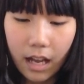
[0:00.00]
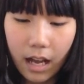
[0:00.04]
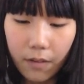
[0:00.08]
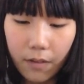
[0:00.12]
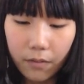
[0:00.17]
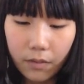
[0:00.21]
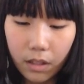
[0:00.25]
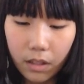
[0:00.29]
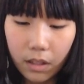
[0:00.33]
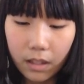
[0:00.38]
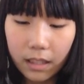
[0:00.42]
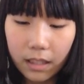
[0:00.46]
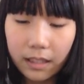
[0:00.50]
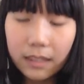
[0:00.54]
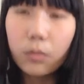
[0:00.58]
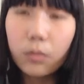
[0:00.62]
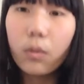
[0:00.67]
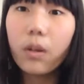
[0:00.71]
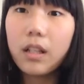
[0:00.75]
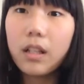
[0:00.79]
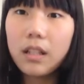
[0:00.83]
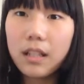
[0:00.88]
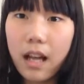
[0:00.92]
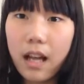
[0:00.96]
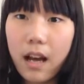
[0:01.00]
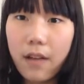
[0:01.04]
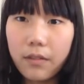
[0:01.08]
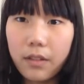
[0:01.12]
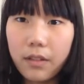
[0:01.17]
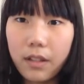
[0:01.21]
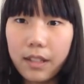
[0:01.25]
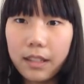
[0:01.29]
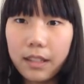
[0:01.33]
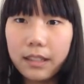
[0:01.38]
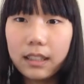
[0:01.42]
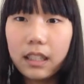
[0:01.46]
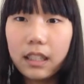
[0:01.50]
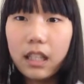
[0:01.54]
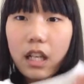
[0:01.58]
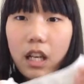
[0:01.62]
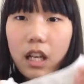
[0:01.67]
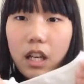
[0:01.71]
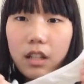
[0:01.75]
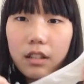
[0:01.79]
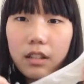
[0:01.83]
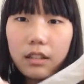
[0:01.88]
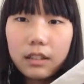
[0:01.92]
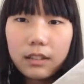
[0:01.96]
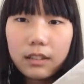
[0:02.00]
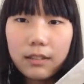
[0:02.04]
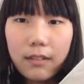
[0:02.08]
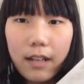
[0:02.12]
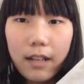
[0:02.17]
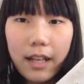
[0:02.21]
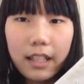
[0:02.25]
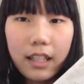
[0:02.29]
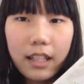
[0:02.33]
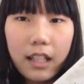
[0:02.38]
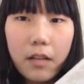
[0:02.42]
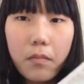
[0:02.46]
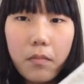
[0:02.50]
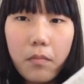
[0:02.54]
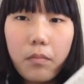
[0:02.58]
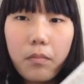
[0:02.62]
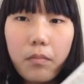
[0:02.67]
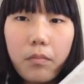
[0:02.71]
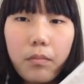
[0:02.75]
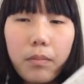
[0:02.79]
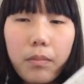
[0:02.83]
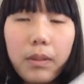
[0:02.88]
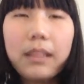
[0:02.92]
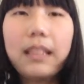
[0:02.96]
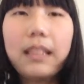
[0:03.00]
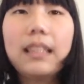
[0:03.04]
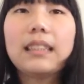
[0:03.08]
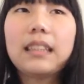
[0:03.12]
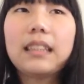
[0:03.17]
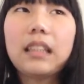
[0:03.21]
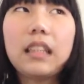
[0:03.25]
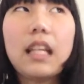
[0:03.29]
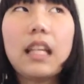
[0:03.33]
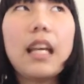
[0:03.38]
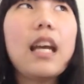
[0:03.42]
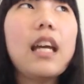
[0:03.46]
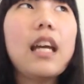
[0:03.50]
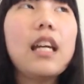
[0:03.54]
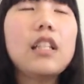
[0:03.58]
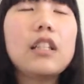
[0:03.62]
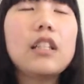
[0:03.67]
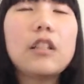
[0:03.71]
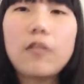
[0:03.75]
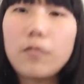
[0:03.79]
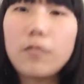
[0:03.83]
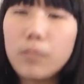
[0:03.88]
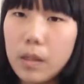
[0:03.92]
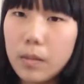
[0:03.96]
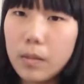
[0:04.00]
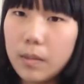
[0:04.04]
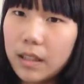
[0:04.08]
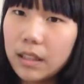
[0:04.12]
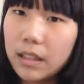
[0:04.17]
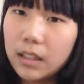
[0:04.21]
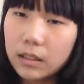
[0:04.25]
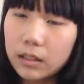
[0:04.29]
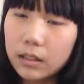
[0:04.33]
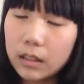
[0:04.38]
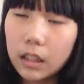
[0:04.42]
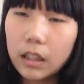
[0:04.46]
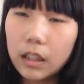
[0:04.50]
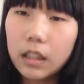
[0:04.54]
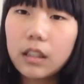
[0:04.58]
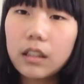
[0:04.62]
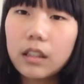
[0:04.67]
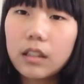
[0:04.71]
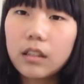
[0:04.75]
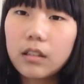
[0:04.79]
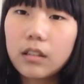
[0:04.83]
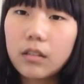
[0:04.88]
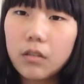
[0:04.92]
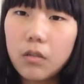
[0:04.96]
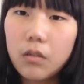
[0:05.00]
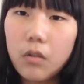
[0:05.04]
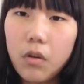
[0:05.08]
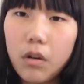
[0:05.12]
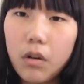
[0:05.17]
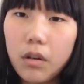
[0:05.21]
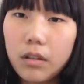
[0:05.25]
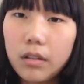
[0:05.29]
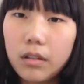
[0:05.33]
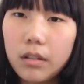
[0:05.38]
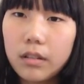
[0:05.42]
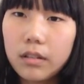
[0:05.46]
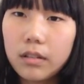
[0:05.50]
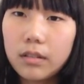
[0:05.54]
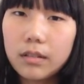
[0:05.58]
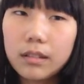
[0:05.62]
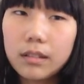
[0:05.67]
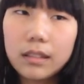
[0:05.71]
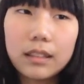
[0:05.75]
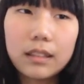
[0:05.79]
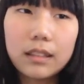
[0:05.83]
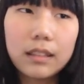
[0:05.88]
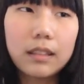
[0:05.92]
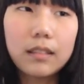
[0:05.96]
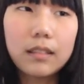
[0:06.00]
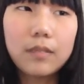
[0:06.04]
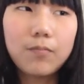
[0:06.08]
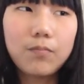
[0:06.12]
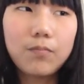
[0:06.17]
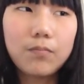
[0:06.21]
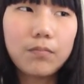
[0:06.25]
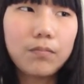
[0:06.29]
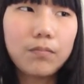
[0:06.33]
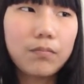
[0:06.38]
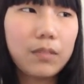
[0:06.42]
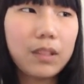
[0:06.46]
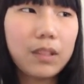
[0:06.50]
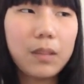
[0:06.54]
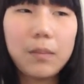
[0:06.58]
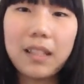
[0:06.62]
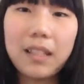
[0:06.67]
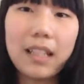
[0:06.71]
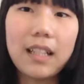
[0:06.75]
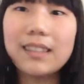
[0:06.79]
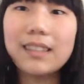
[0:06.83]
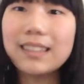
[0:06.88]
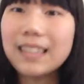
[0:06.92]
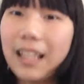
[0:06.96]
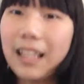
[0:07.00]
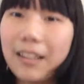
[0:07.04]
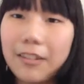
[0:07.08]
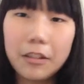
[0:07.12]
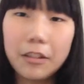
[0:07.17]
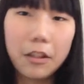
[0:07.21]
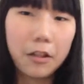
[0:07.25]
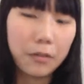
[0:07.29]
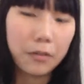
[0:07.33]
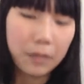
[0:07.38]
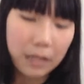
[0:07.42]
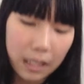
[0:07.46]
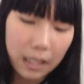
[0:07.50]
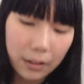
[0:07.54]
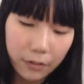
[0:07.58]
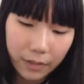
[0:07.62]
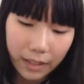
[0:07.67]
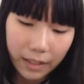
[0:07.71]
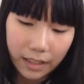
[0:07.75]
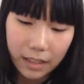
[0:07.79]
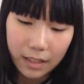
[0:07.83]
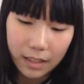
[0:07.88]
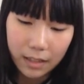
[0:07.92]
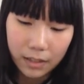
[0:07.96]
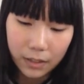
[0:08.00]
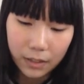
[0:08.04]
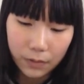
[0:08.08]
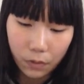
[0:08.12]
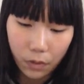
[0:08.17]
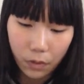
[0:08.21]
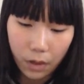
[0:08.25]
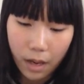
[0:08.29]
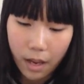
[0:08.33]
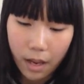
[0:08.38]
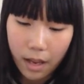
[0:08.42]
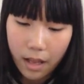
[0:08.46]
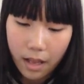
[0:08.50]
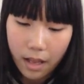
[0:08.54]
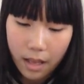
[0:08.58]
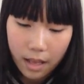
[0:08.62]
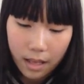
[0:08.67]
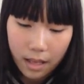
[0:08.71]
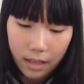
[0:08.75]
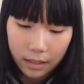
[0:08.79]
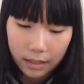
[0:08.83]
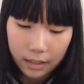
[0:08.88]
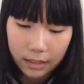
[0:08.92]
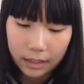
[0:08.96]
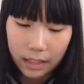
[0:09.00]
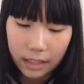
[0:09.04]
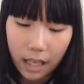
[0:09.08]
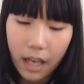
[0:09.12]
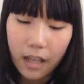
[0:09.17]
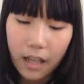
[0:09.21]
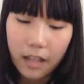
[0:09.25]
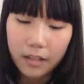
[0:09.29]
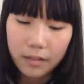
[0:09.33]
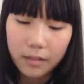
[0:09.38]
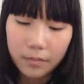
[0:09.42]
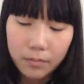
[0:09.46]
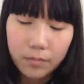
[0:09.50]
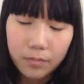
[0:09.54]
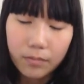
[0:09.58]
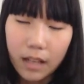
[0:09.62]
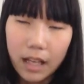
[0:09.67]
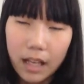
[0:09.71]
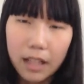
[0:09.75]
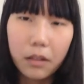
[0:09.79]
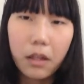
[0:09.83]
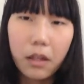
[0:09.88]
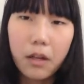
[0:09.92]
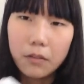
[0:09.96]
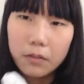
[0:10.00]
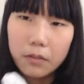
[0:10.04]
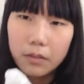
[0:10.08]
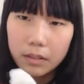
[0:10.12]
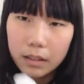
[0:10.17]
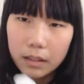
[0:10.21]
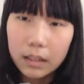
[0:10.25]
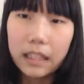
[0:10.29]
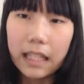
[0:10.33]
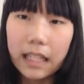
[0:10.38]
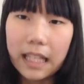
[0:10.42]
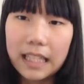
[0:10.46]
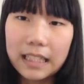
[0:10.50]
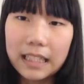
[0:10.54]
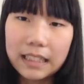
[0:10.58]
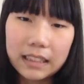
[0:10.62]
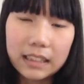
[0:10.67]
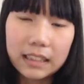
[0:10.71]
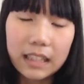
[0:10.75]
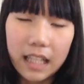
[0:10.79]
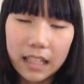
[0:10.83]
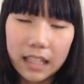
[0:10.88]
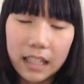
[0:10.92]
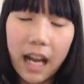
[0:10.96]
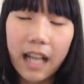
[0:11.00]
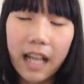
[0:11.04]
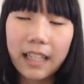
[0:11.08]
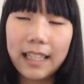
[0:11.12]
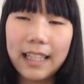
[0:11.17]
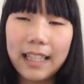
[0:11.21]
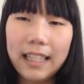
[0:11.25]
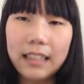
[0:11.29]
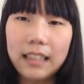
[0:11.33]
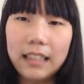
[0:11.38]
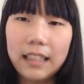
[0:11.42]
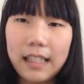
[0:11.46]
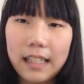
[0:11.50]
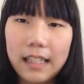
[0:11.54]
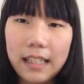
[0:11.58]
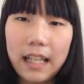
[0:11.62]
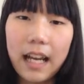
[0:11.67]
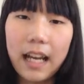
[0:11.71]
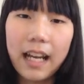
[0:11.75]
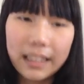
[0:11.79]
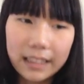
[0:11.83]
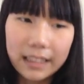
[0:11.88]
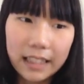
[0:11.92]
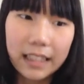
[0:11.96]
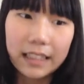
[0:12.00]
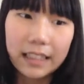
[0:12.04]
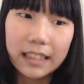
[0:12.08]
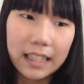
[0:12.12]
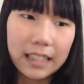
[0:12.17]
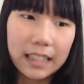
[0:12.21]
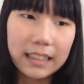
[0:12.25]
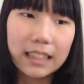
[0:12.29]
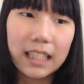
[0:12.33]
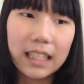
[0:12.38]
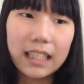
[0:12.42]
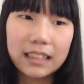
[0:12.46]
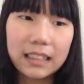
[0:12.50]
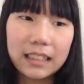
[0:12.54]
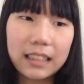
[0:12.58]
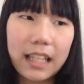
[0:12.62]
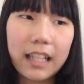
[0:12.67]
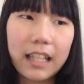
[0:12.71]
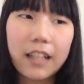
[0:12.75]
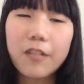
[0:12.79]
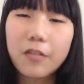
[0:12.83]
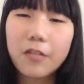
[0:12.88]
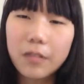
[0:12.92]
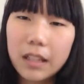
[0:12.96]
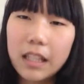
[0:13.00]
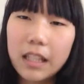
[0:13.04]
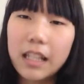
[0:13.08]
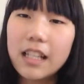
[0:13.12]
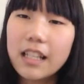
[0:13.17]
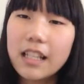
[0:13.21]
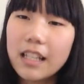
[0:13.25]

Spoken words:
yards. It's 1.5 yards, so I can put this on the edge of maybe a skirt or something else. I don't know. I'll find a use for it because I love lace, and eyelet lace has like a really